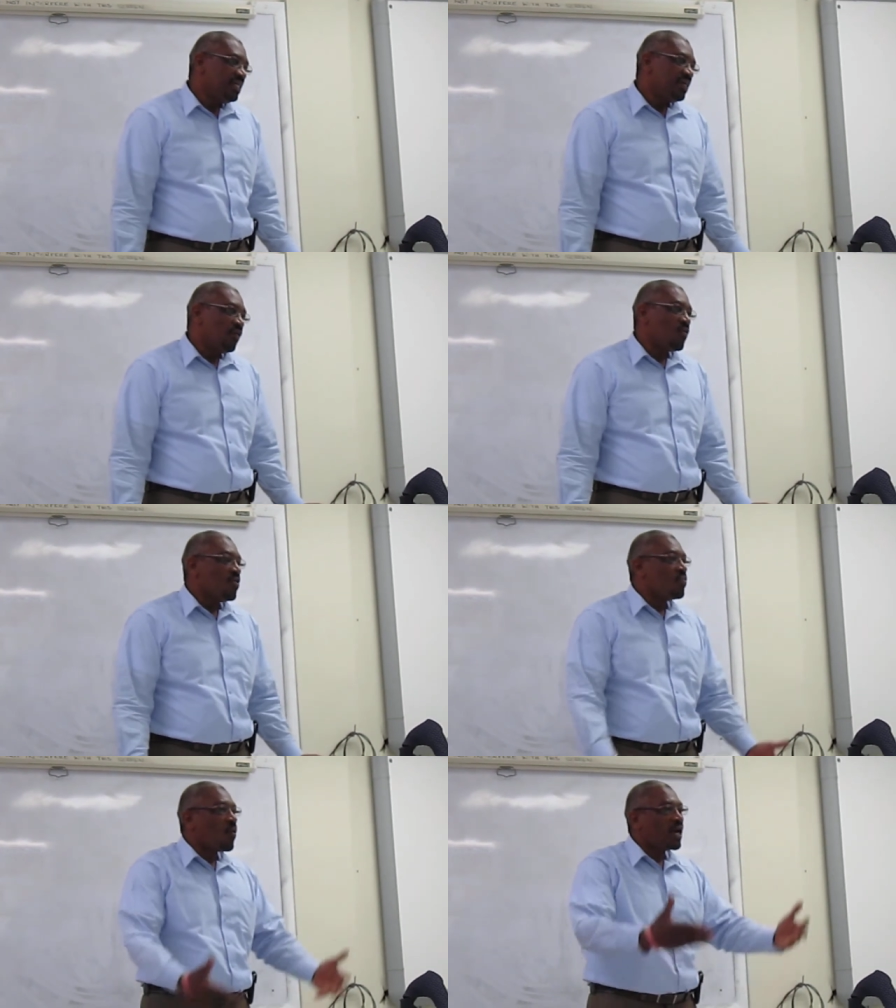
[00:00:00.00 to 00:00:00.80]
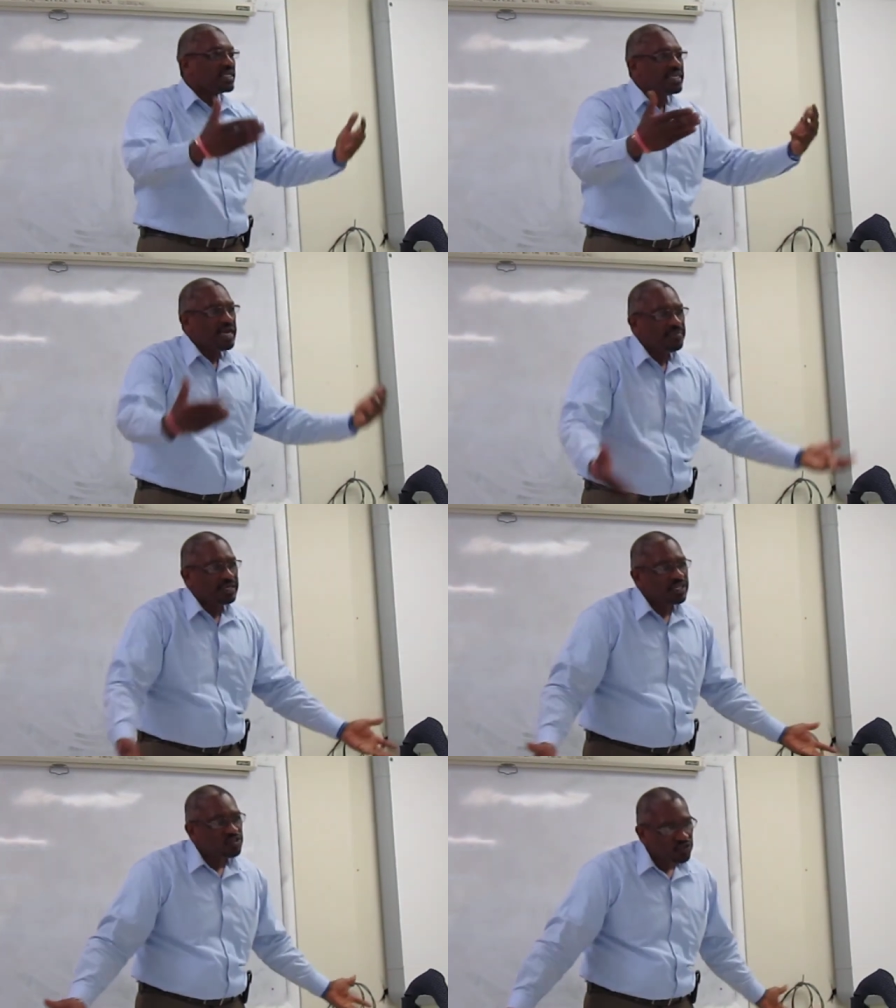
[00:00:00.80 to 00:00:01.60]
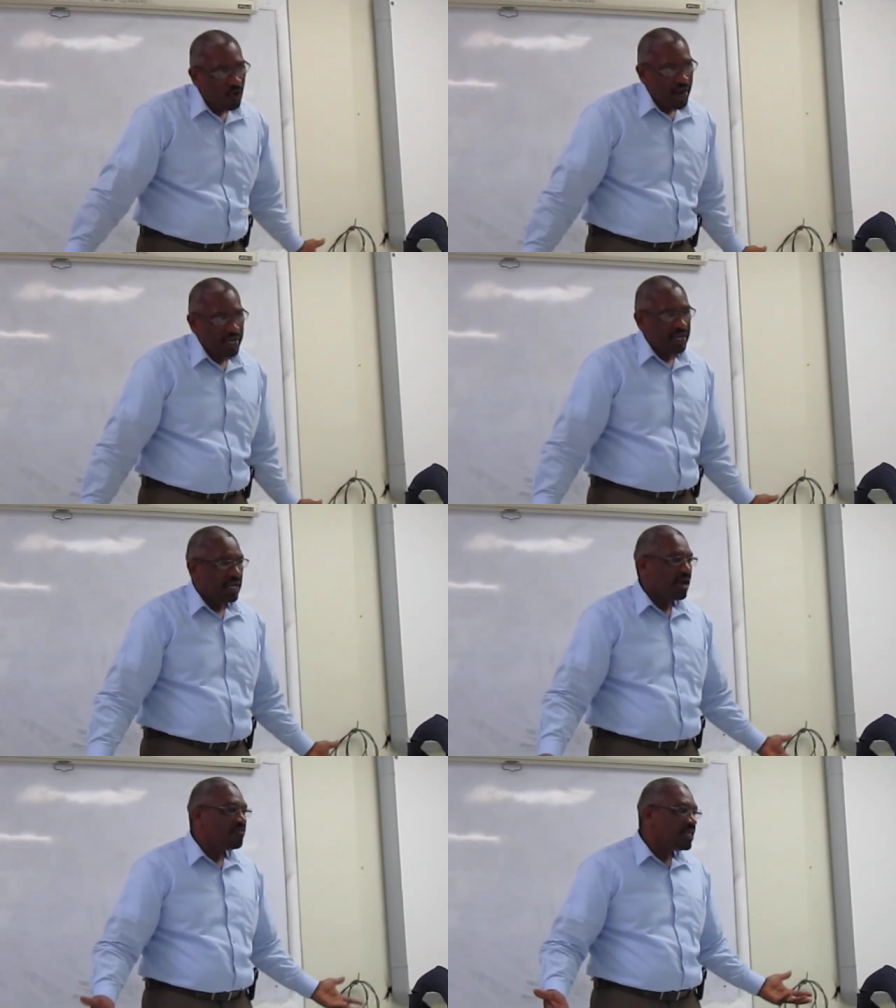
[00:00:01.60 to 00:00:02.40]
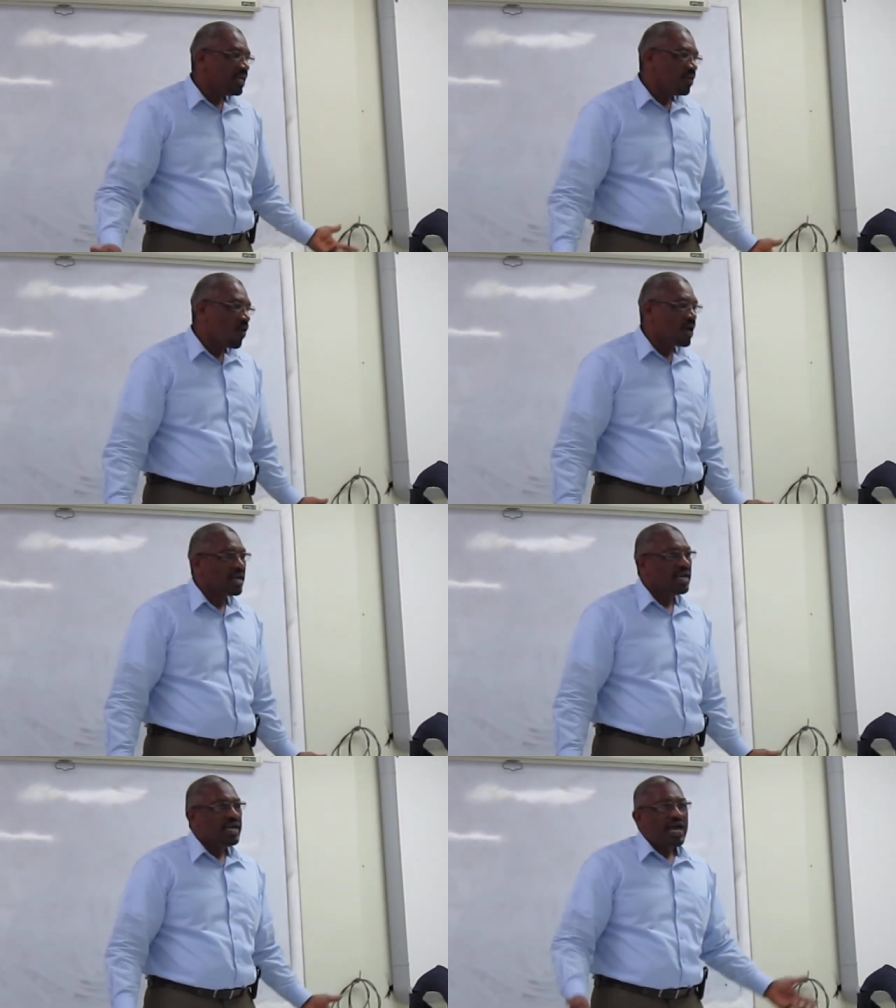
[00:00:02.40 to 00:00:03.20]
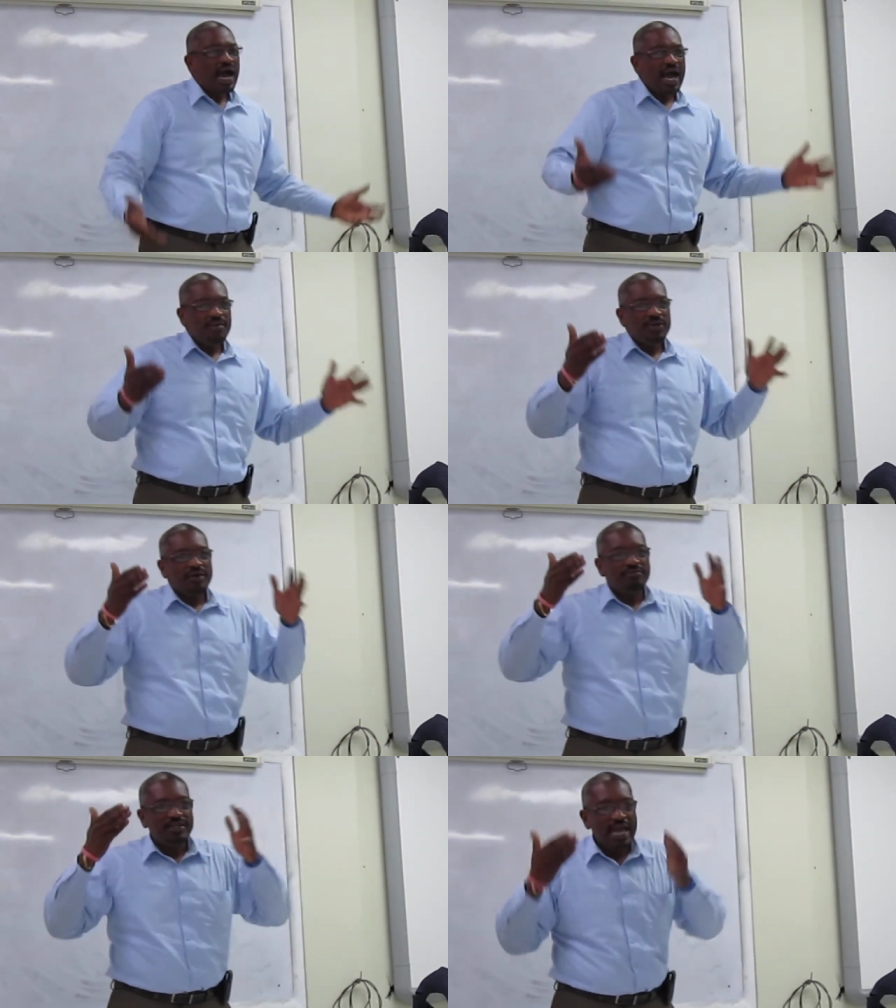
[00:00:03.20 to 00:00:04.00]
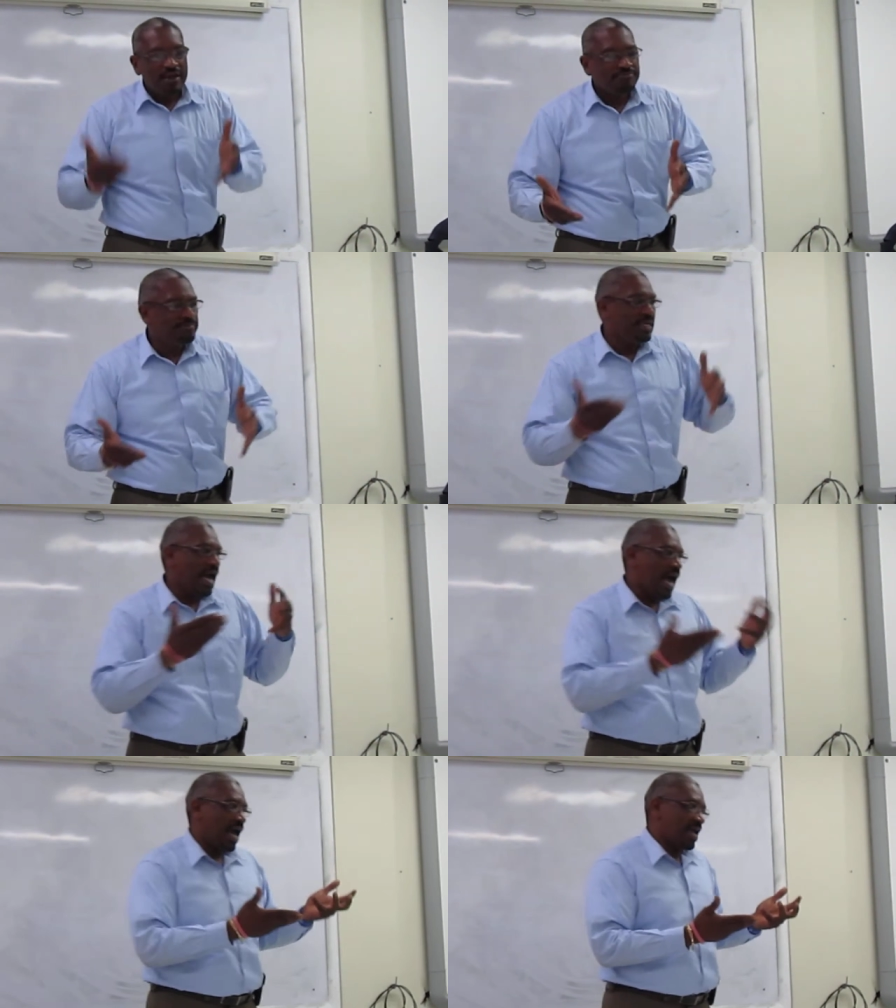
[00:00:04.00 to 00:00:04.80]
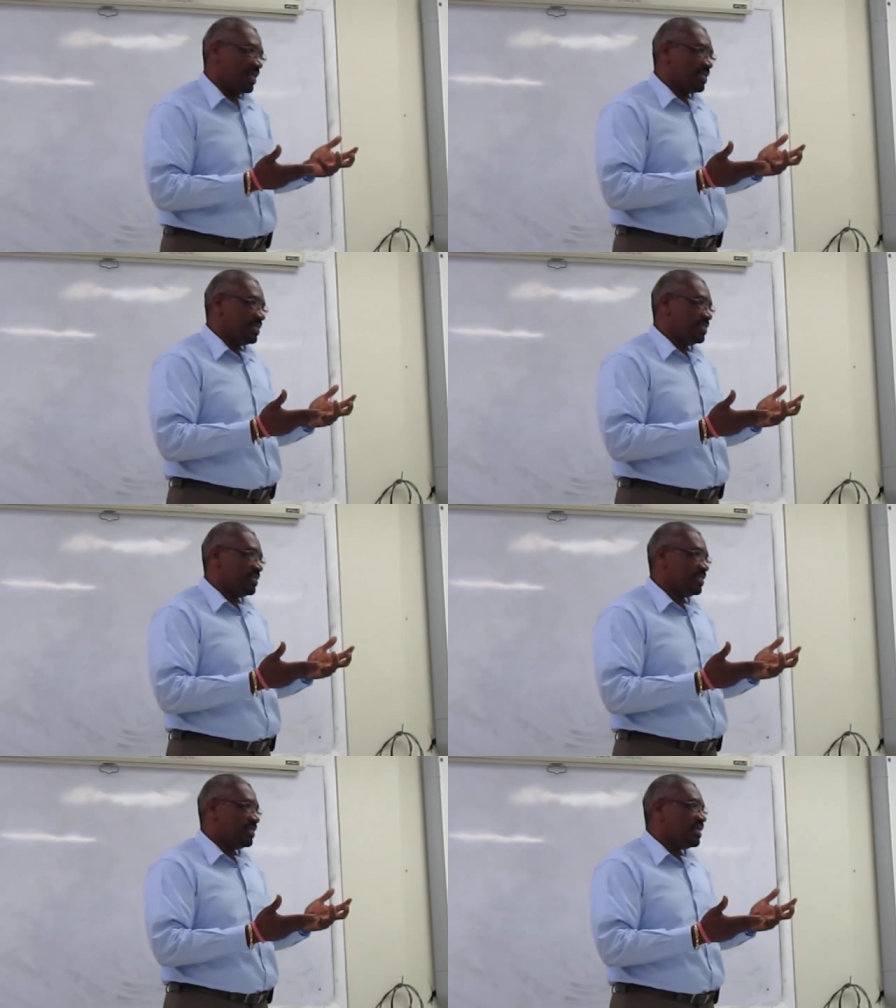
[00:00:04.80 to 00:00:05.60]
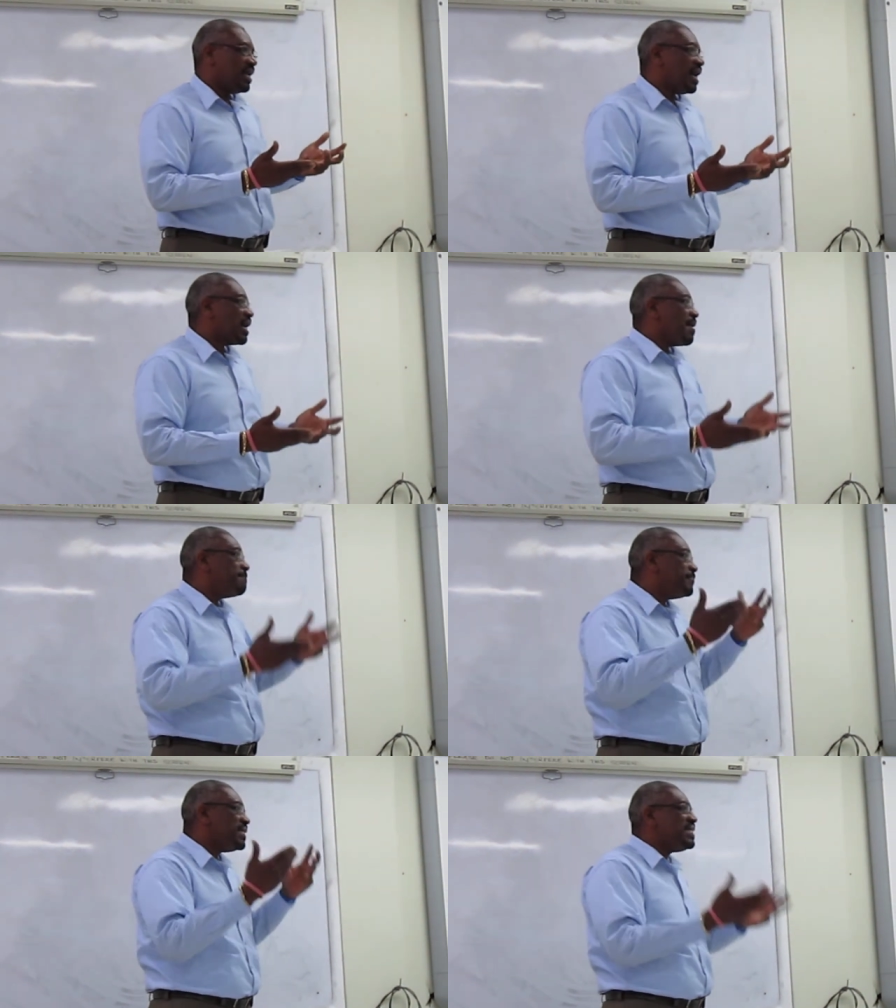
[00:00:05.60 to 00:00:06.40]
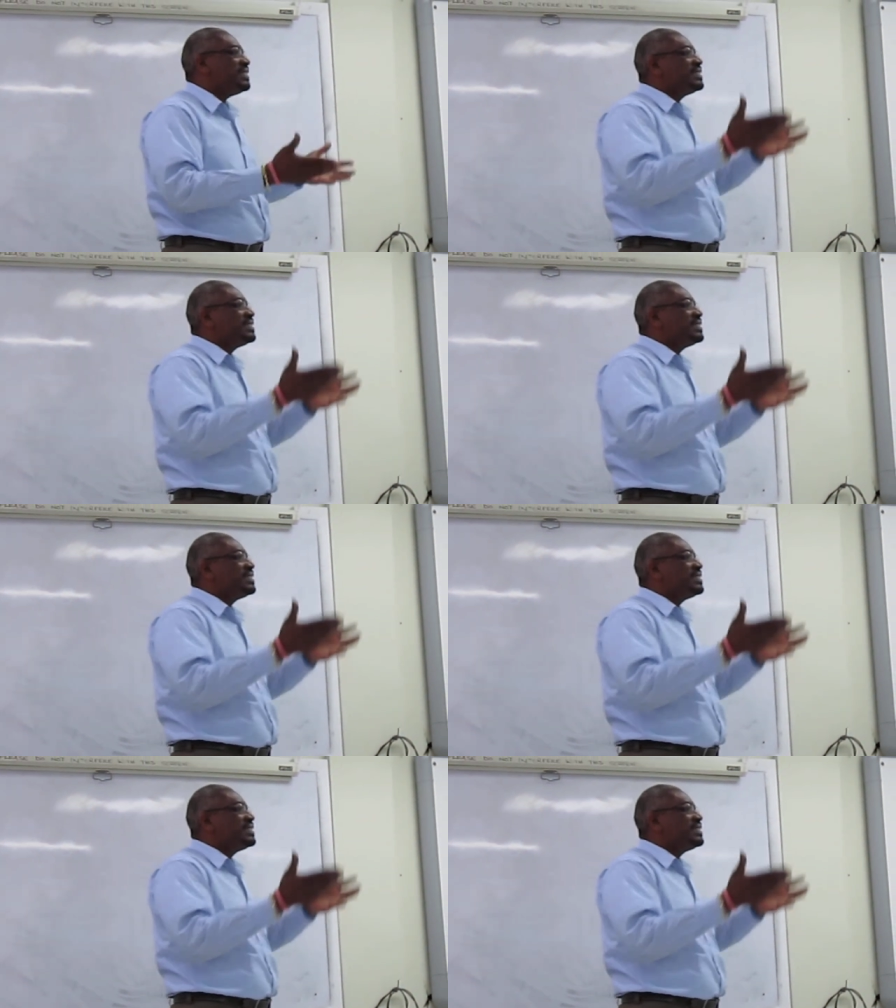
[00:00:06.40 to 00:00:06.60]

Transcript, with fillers: Your whole water table destroyed. Everything gone. I would have left behind a complete